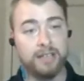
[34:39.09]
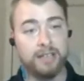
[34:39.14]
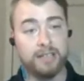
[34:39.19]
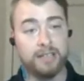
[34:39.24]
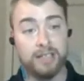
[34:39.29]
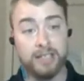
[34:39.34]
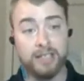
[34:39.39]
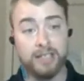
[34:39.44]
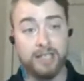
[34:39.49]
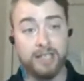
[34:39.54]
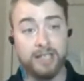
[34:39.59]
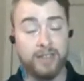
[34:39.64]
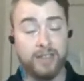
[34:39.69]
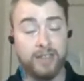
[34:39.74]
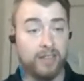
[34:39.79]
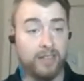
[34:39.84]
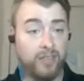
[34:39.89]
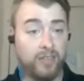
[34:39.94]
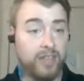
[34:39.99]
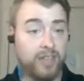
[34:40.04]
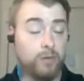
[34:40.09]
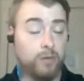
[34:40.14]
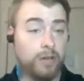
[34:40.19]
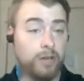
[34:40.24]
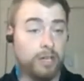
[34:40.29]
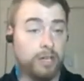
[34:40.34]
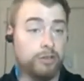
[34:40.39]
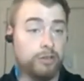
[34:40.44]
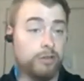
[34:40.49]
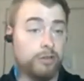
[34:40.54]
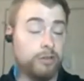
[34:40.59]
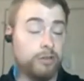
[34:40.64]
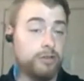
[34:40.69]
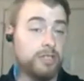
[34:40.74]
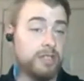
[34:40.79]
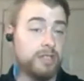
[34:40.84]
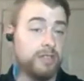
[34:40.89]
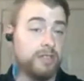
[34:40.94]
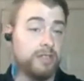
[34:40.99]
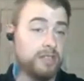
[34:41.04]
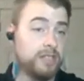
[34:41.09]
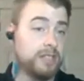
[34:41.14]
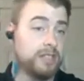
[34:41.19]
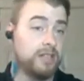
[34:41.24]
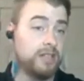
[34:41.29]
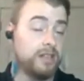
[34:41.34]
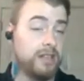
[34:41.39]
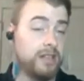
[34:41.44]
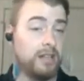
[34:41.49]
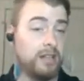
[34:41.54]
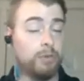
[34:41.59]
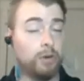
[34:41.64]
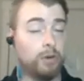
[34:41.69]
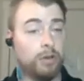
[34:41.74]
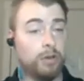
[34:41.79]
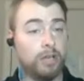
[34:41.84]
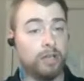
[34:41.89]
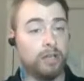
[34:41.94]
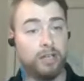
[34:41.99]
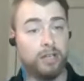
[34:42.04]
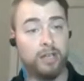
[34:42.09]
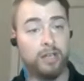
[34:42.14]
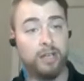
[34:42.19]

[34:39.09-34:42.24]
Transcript: as I said, that I think we're introducing this into the Alberta